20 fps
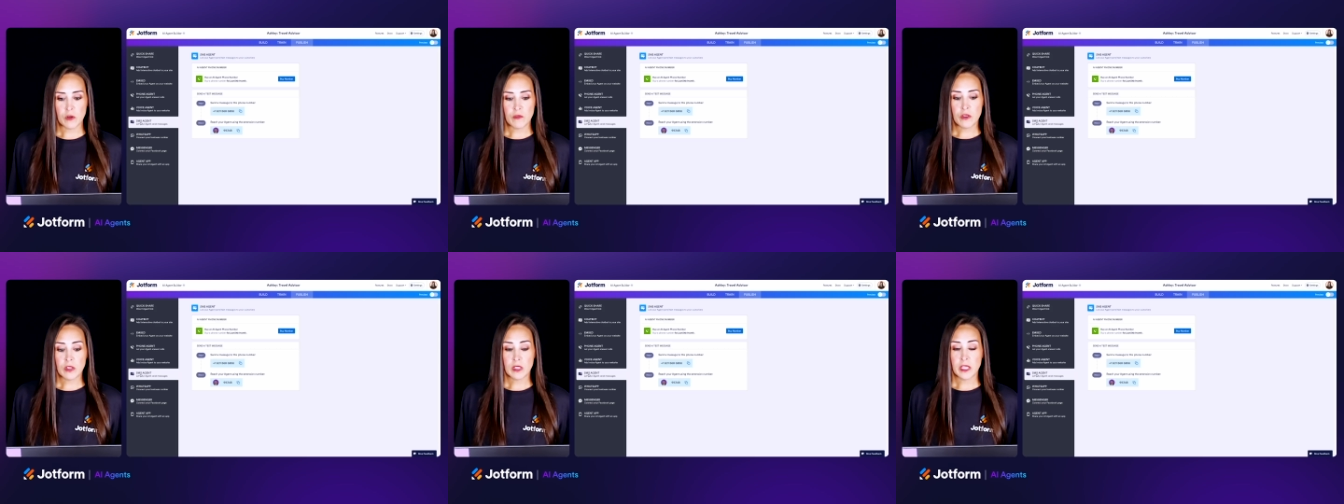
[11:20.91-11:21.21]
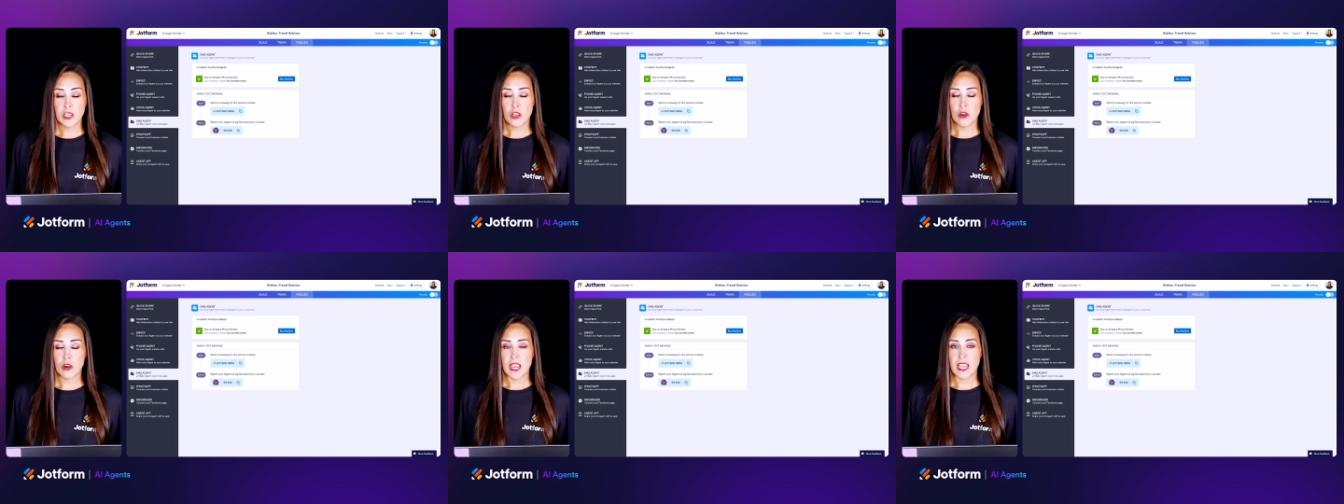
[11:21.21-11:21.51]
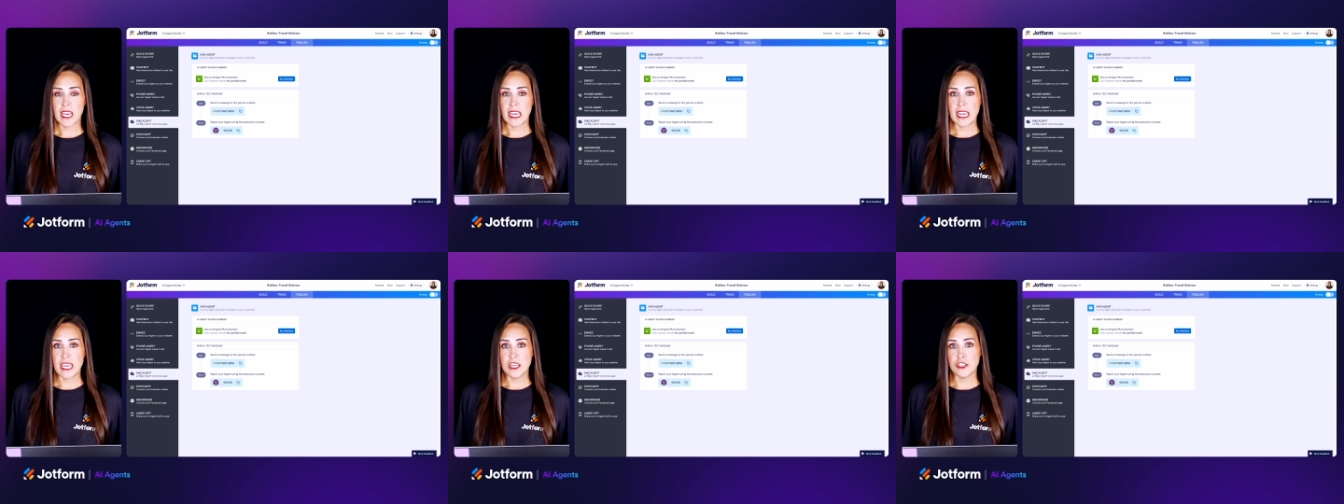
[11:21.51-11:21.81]
So if you'd like your
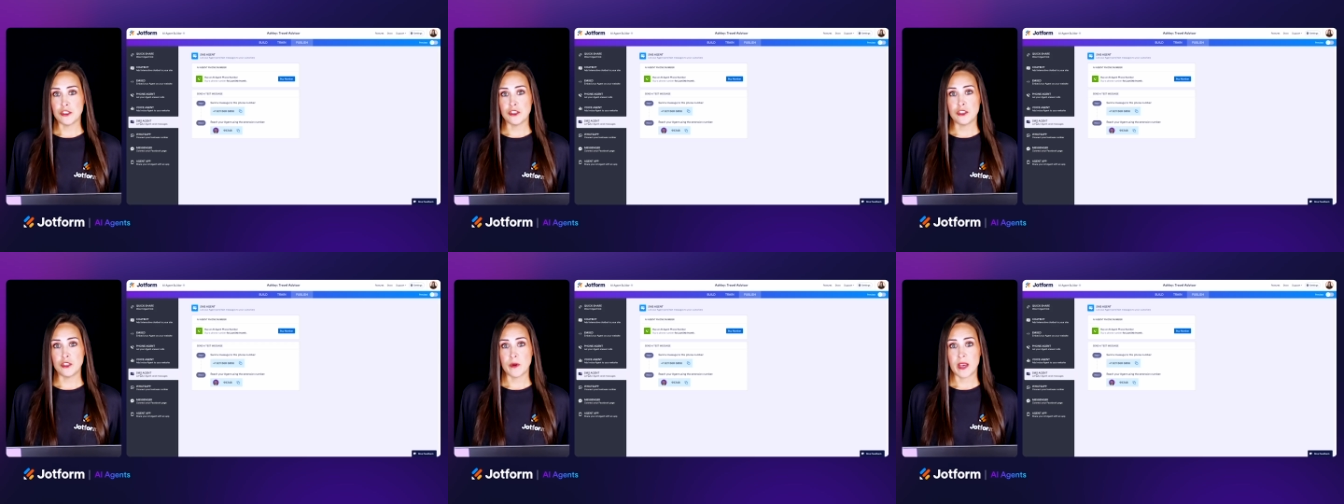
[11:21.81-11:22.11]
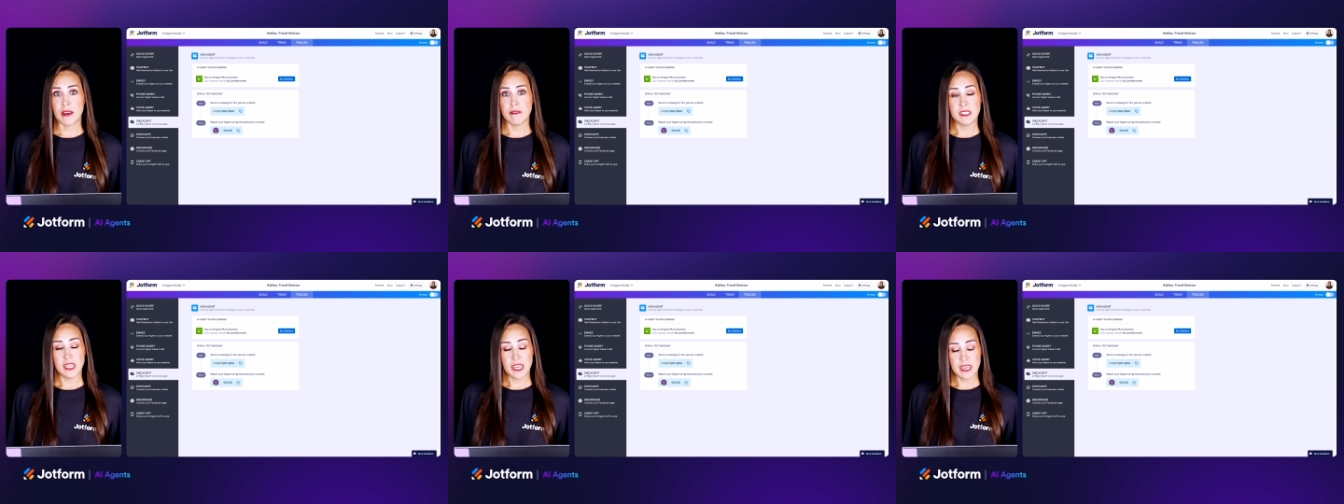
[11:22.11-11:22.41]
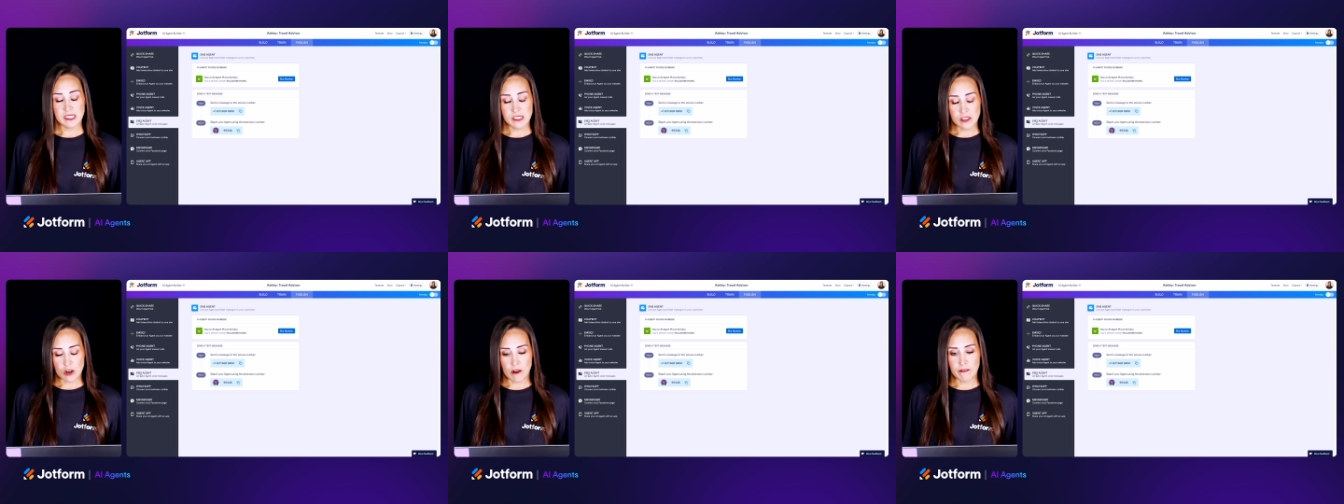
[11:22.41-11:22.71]
AI agent to have
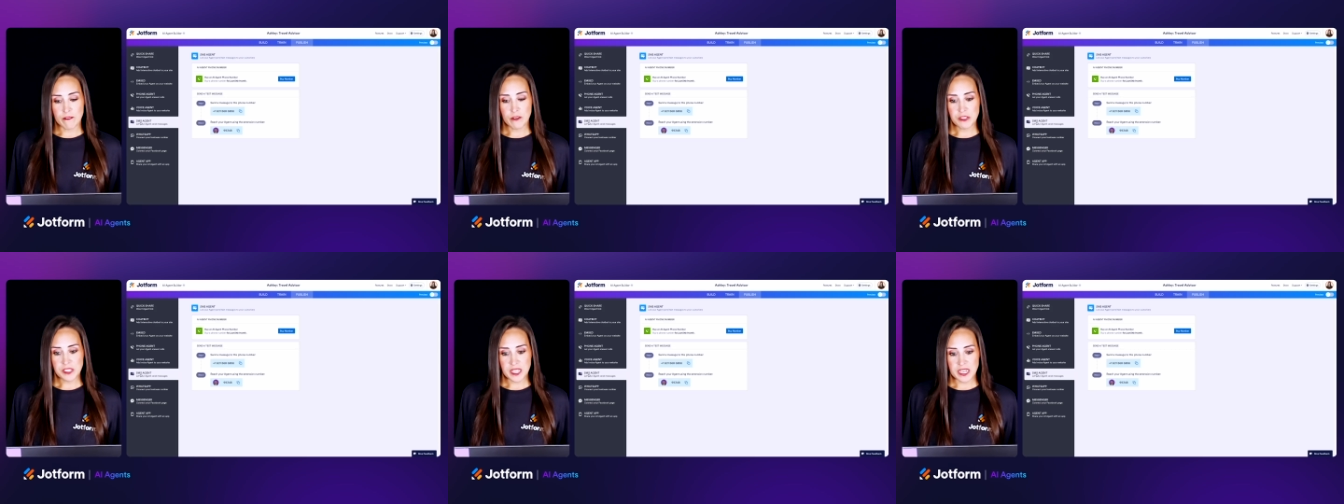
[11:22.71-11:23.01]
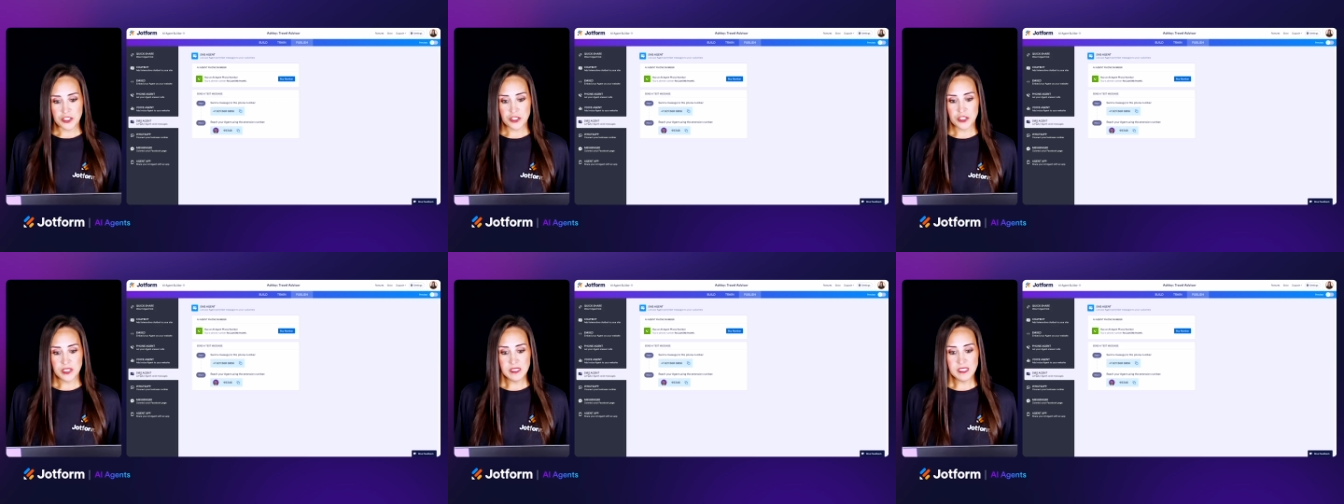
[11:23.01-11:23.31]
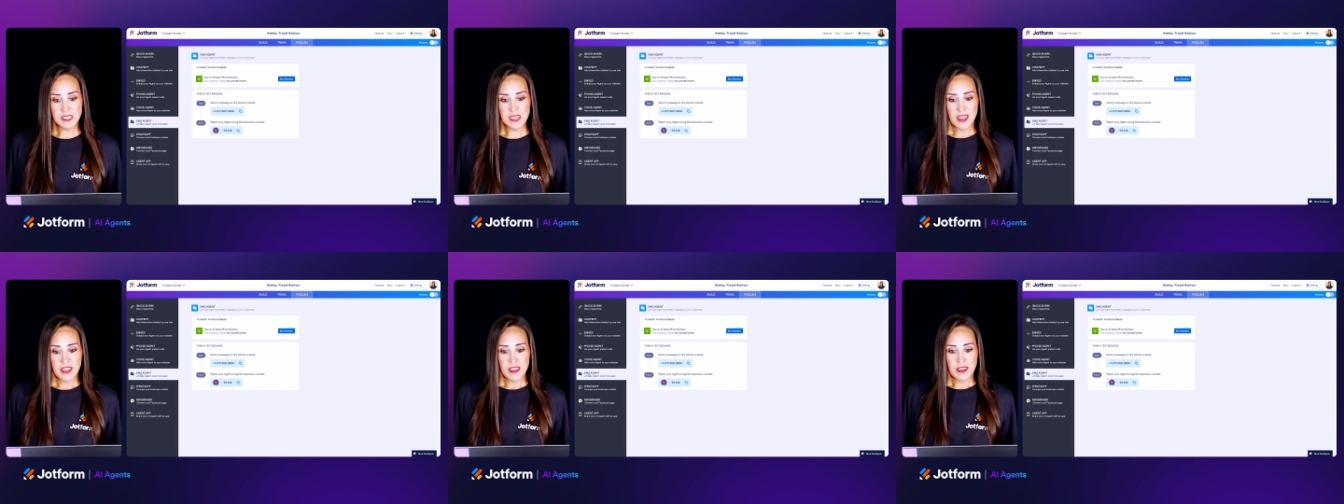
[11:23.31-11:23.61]
text
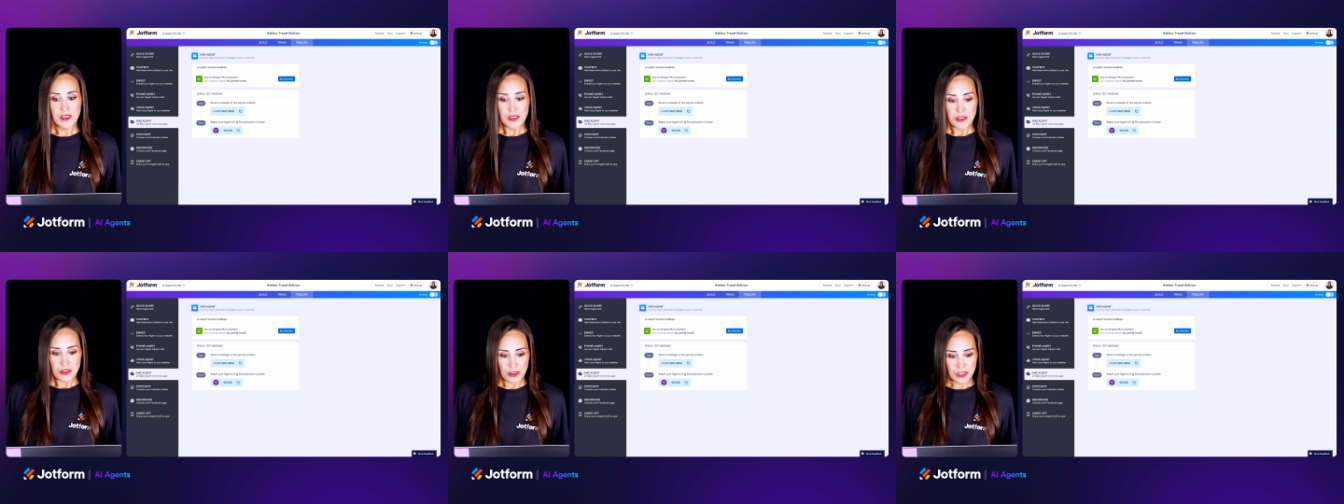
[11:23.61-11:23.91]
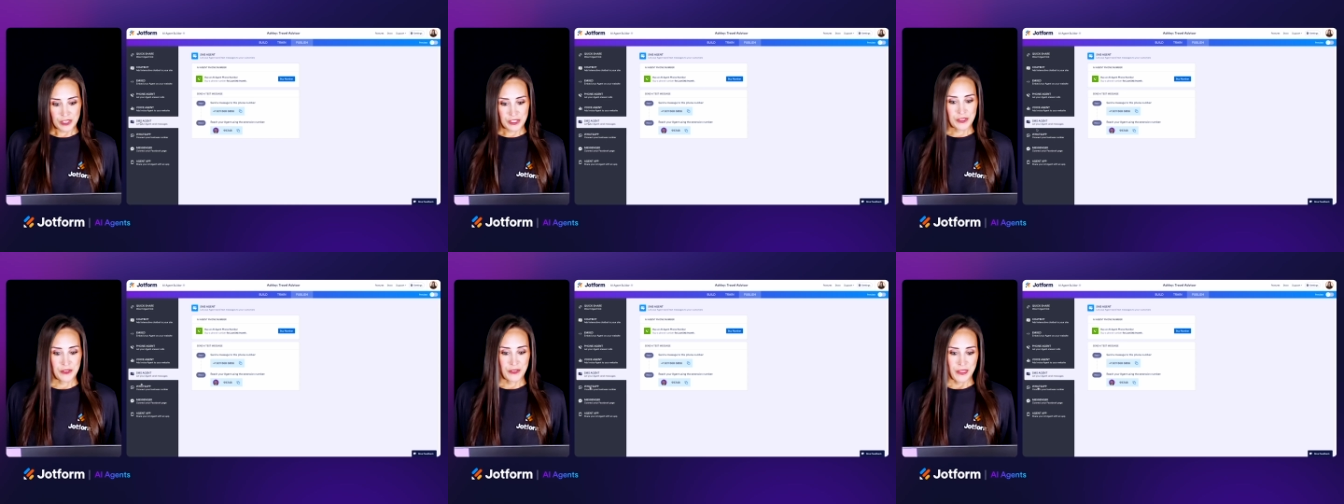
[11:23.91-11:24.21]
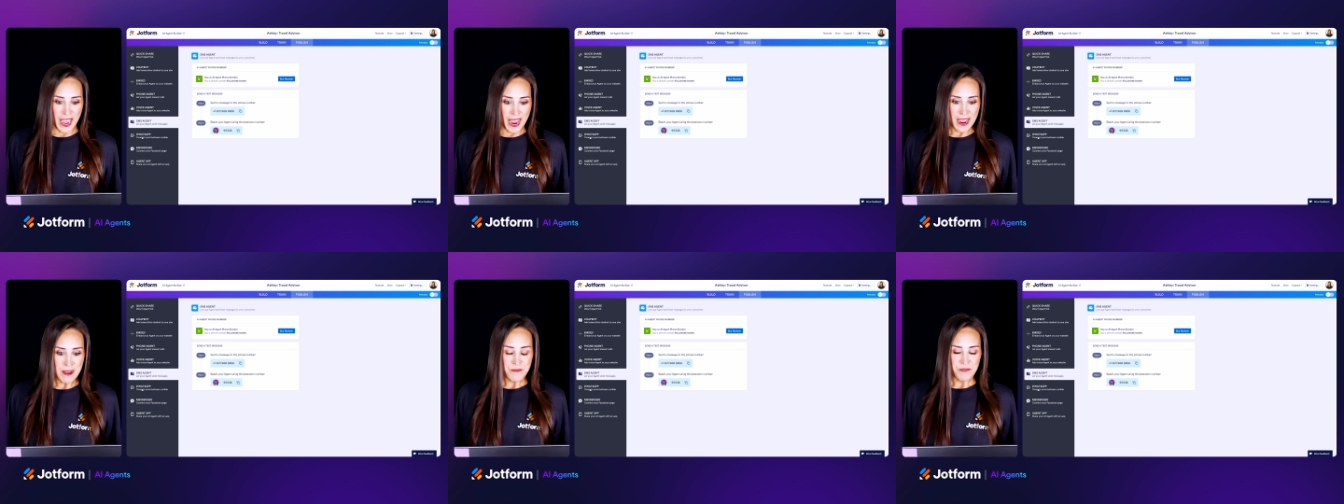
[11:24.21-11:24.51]
conversations, you can
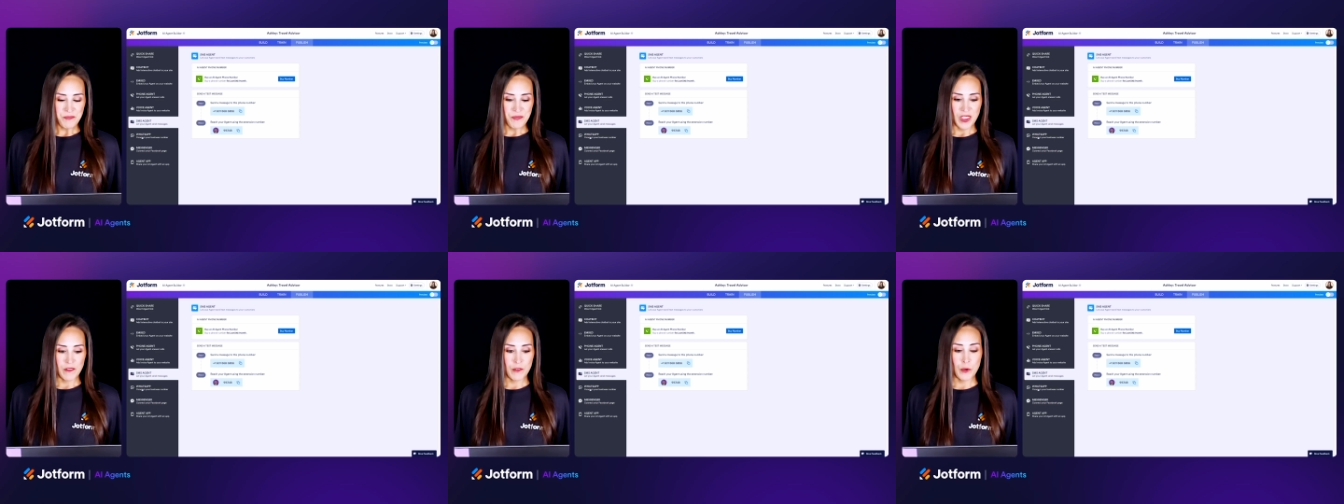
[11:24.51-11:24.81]
do that.